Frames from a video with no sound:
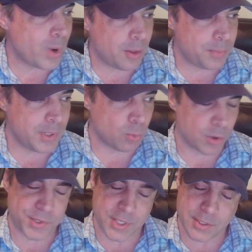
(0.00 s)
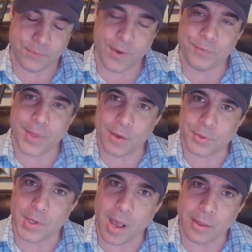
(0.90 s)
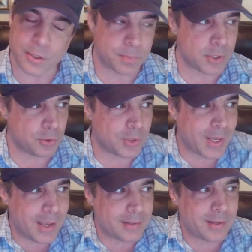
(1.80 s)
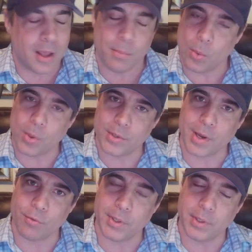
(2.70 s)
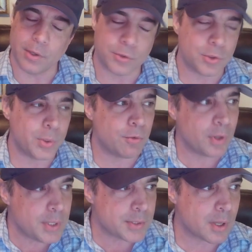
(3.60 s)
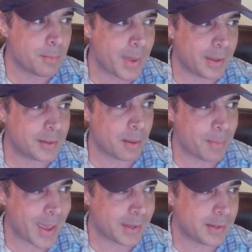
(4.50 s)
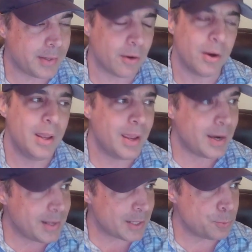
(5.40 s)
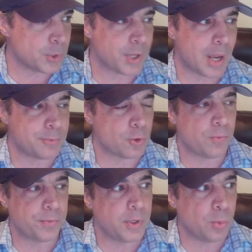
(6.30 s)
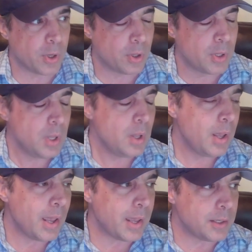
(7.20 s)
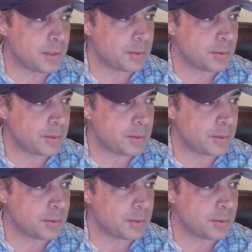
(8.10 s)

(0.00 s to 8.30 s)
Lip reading: be worth $65,000, but you can't tell by what he's got written here. So he really needs to come back in here, and he has more time. So hopefully he will, and